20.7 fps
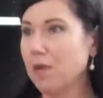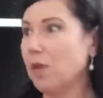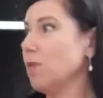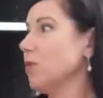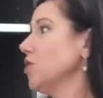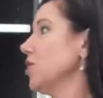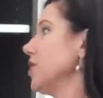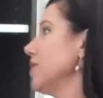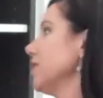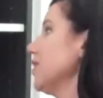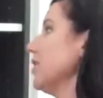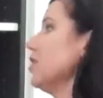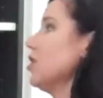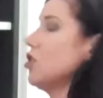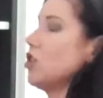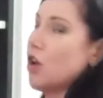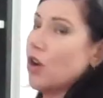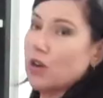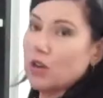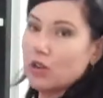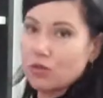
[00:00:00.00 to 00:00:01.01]
but we're just going
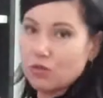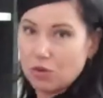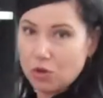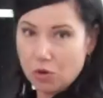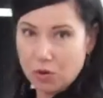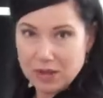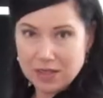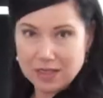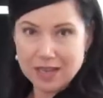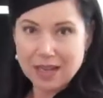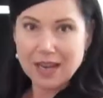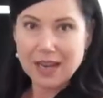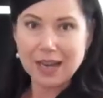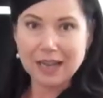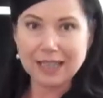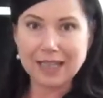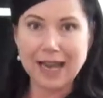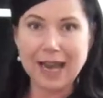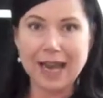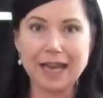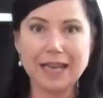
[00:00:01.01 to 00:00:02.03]
to go through it
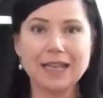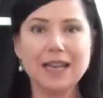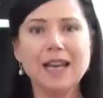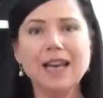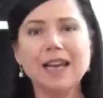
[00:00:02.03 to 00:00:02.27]
again.